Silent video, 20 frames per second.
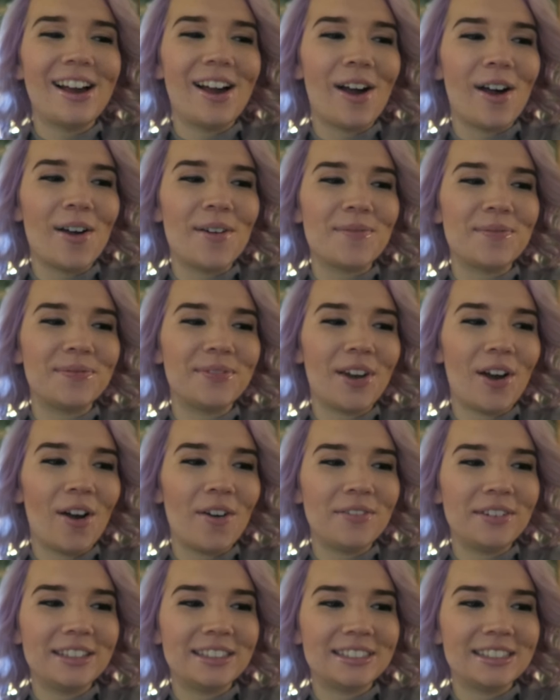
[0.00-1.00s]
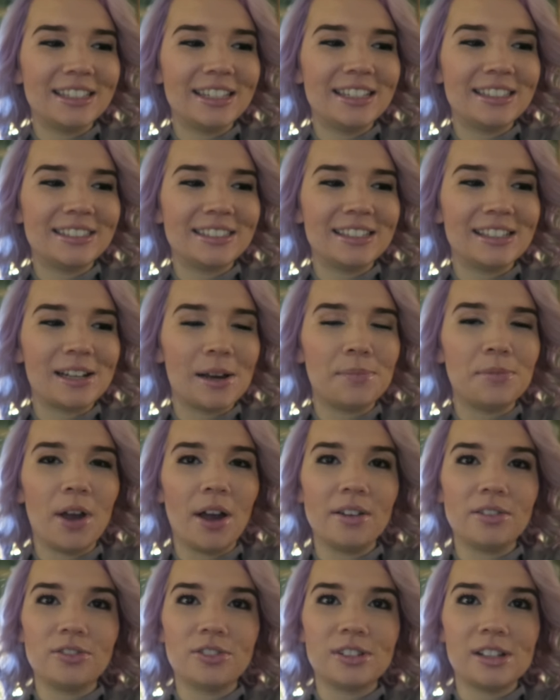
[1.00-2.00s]
um, obviously it's like I'm
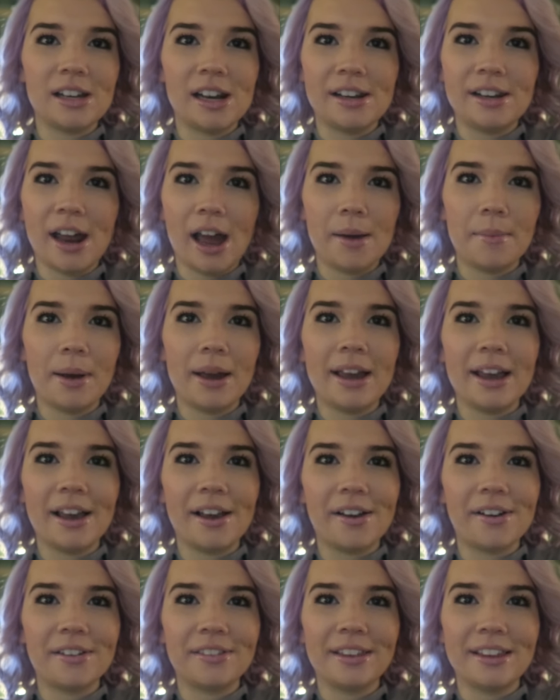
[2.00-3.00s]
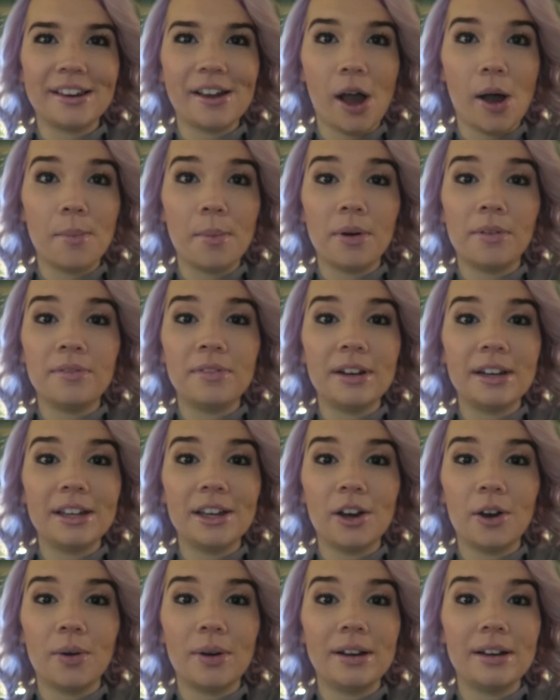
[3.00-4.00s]
not just gonna dye my hair and then come on
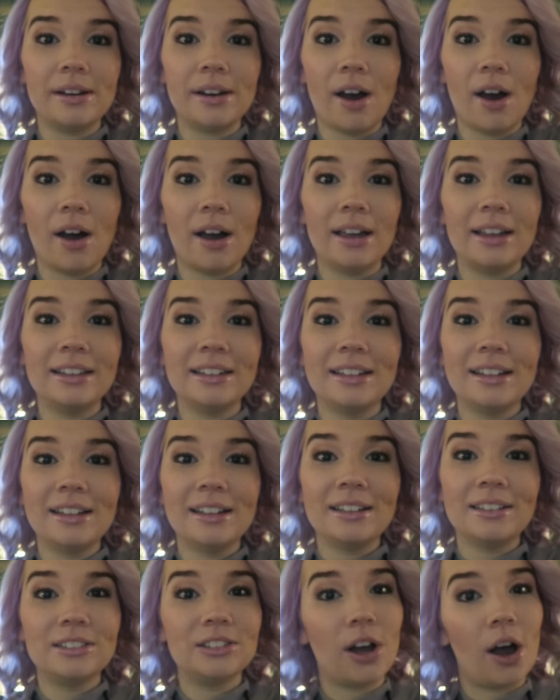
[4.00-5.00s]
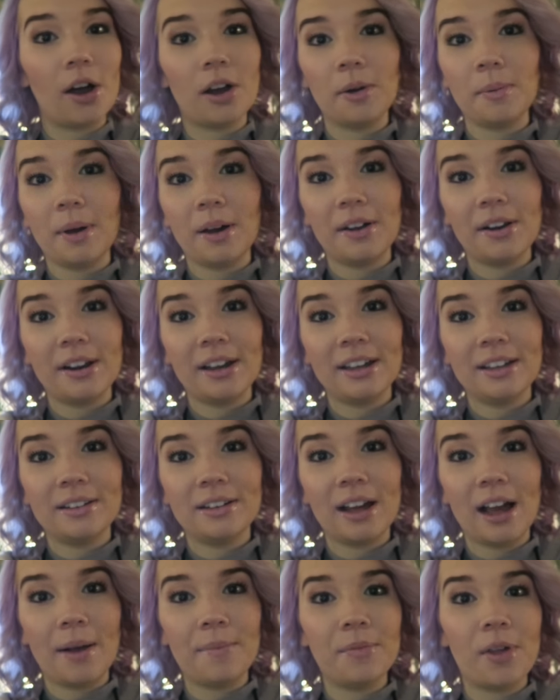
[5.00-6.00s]
video and not talk about it.
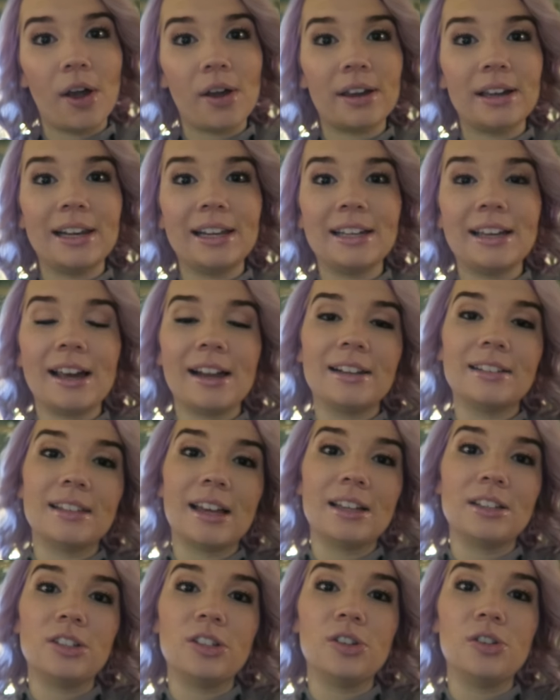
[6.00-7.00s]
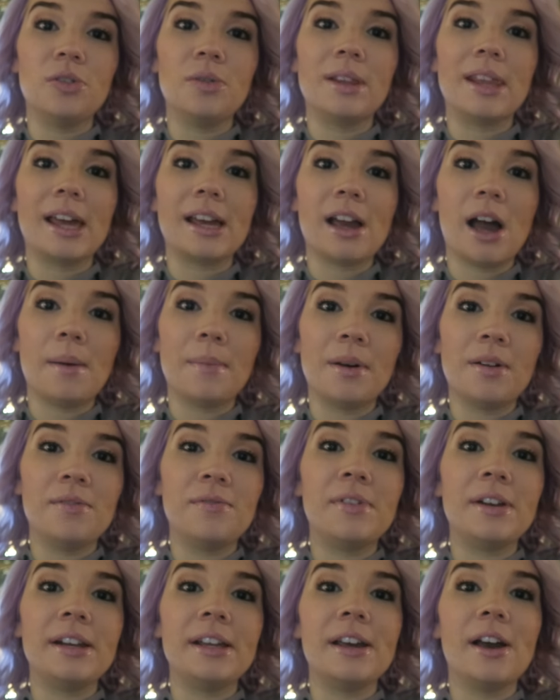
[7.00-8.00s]
I'm not gonna get a tattoo and then come on
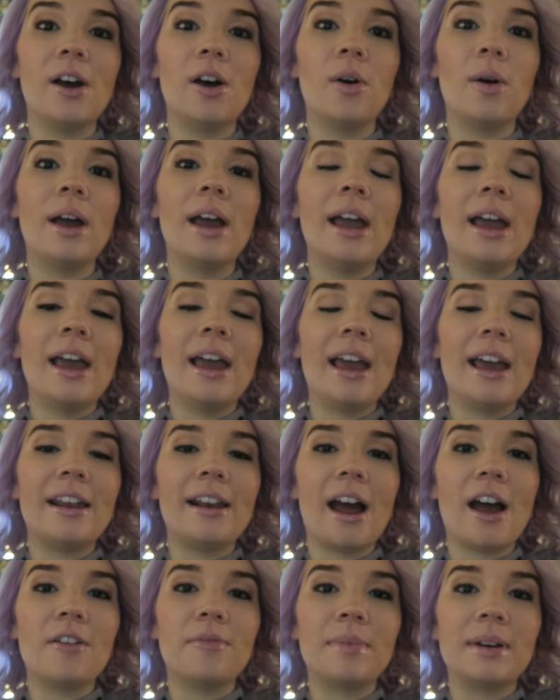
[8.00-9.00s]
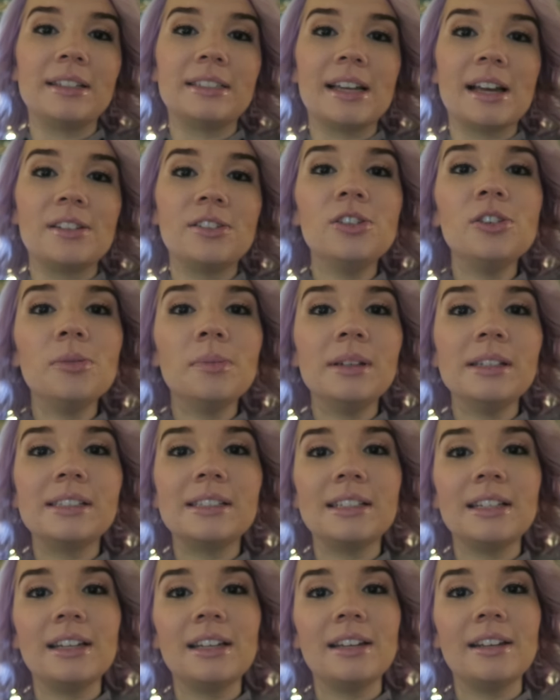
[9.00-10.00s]
video and have my tattoo be
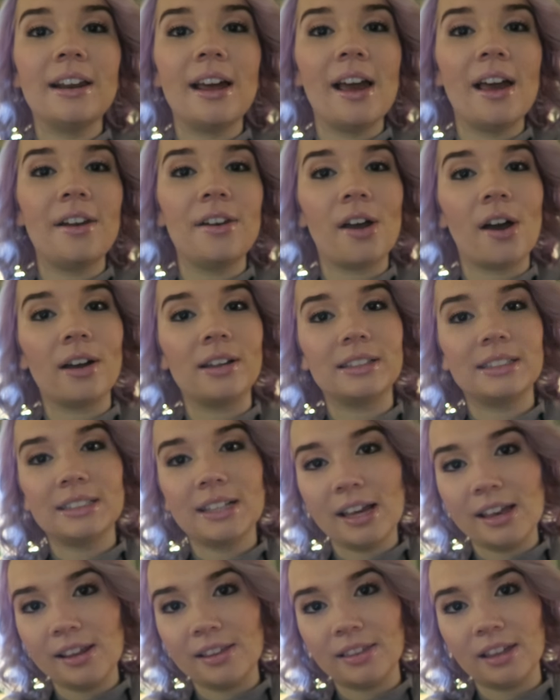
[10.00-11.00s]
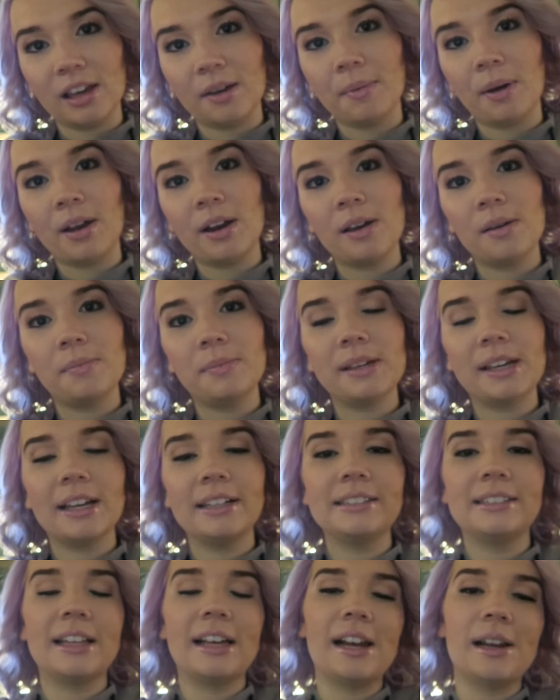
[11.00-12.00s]
seen and not say anything about it
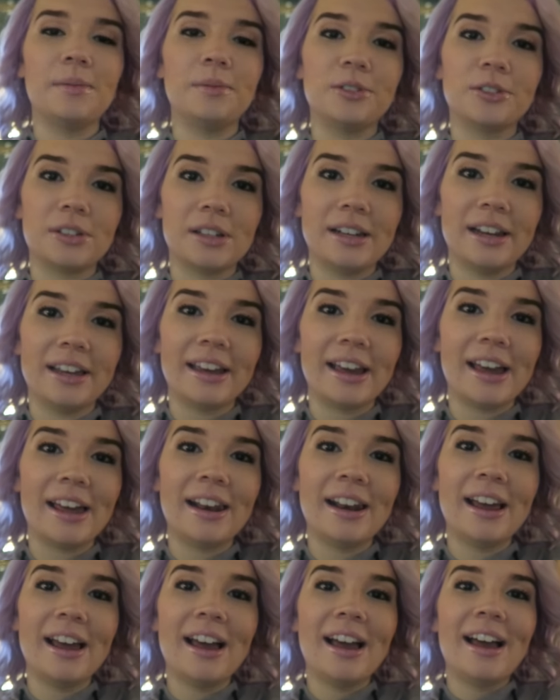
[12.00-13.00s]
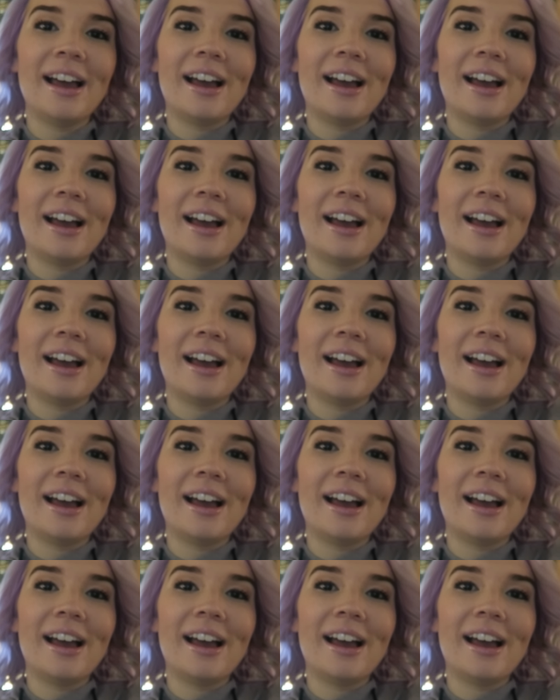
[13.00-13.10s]
because then I'm just gonna get